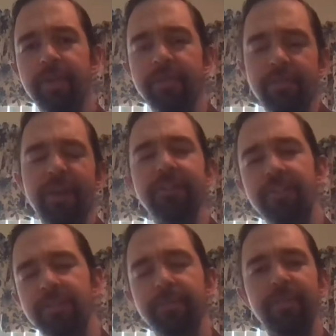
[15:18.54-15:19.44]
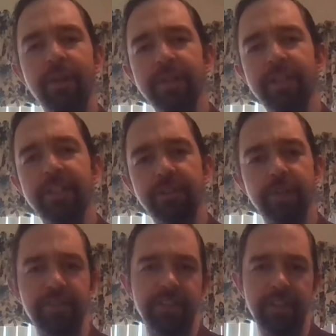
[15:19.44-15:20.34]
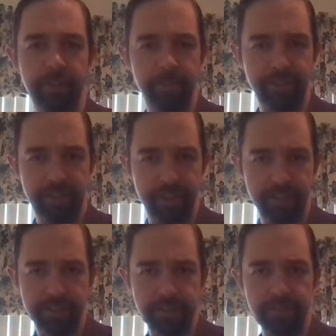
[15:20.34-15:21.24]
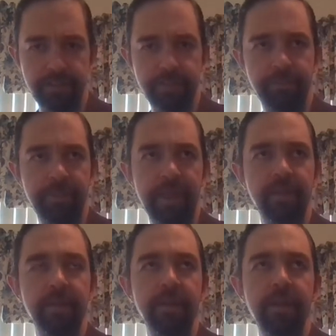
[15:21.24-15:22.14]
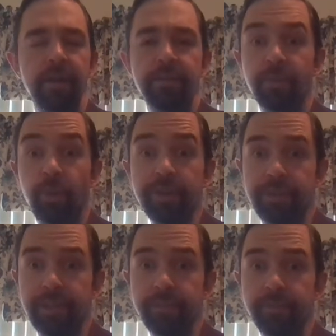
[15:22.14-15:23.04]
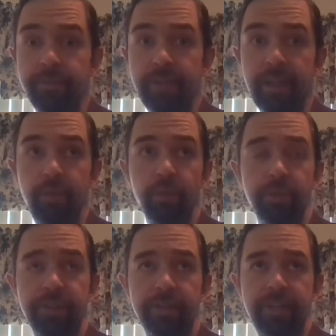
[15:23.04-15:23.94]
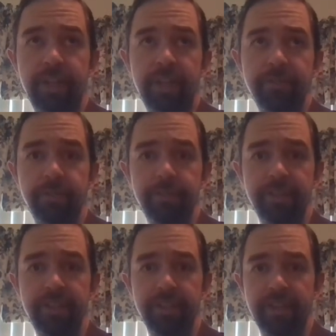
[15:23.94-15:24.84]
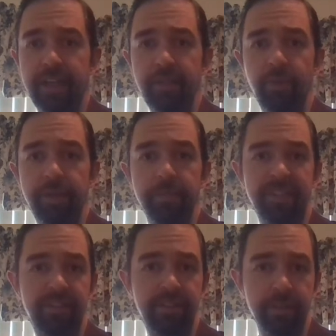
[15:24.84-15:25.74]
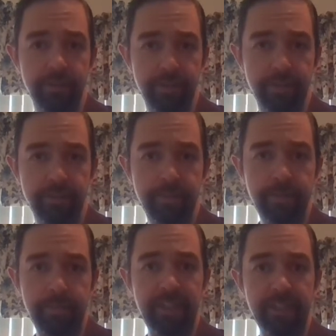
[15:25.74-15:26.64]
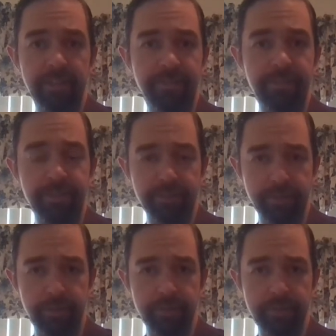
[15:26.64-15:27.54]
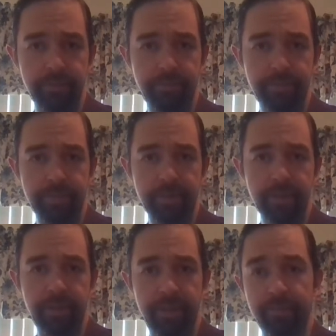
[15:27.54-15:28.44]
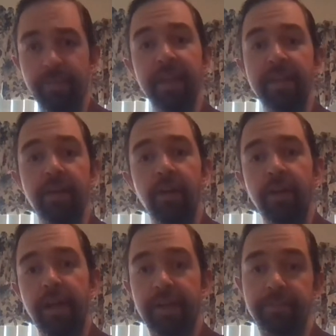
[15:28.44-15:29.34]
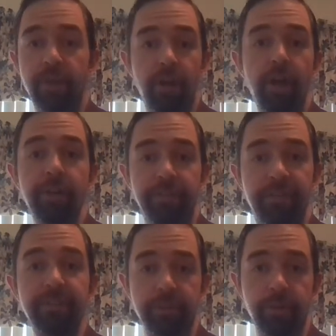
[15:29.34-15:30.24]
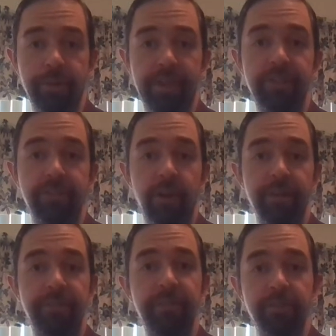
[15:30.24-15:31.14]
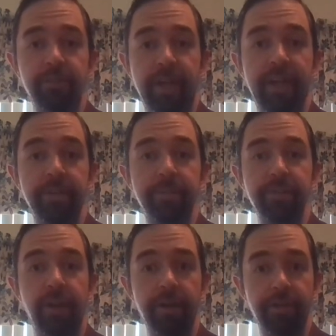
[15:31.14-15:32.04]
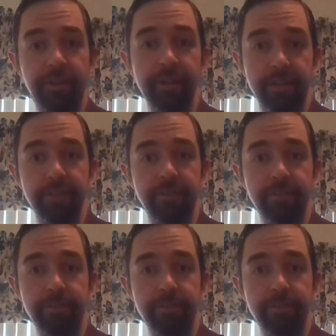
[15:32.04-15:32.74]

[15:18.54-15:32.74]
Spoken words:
raises some very interesting implications. For one thing, it rules out God from being in any way material, being a physical thing. After all the physical things, all the physical items are things.